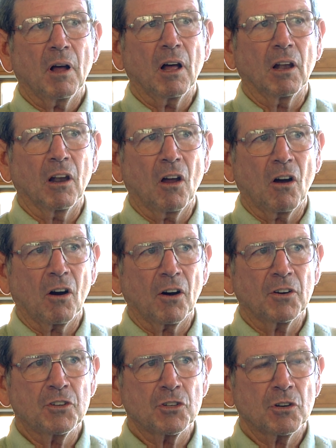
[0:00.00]
a
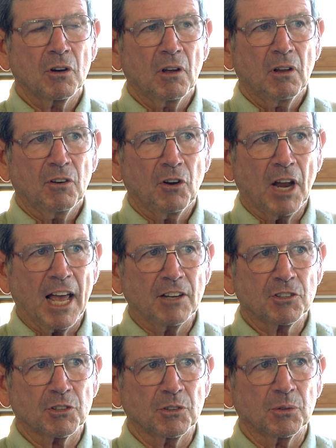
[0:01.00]
large
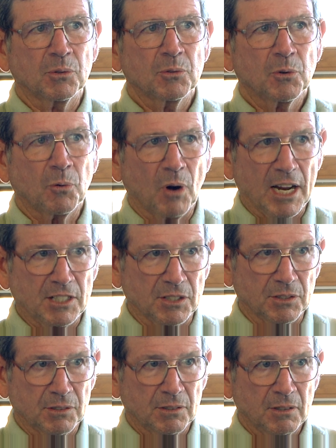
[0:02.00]
national
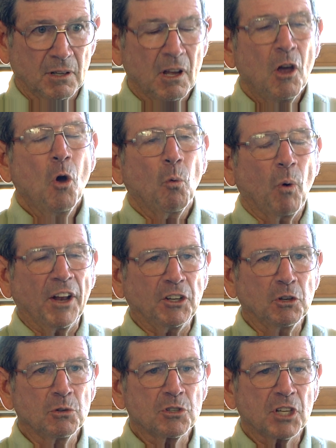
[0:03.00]
crisis. When
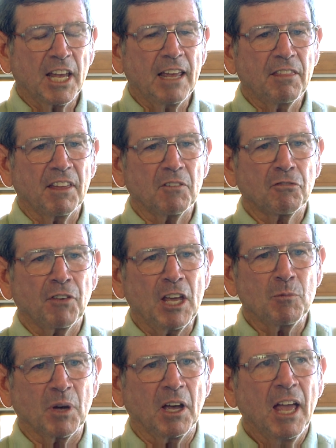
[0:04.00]
you see that
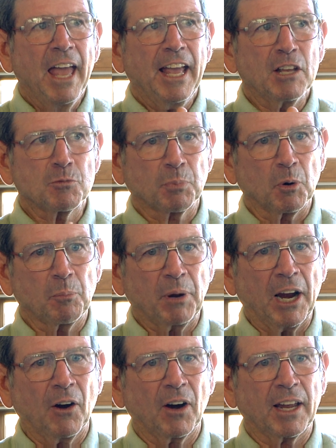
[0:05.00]
FEMA is
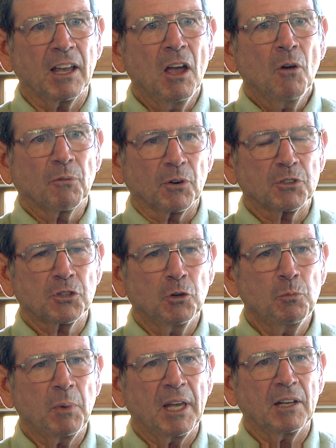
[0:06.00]
preparing for
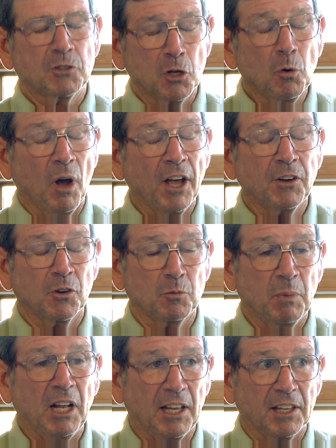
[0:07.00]
200
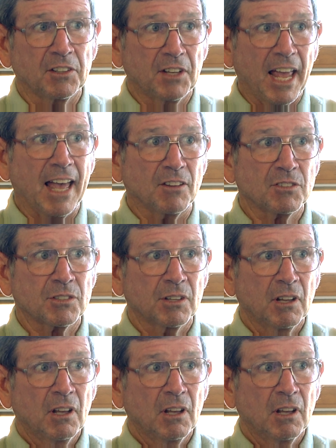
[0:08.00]
million deaths